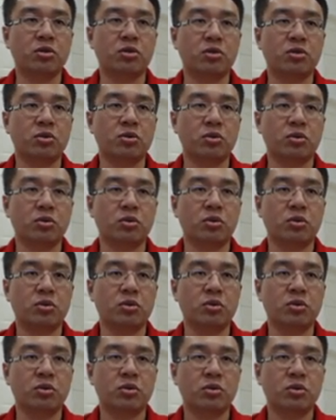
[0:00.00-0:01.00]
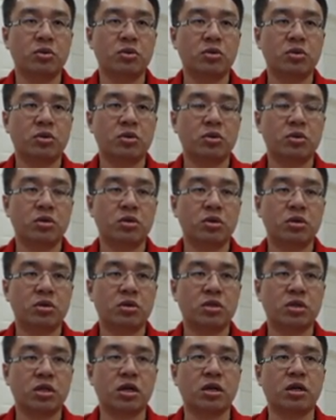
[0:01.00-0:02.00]
to
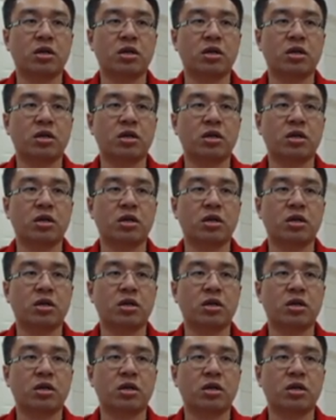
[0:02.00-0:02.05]
take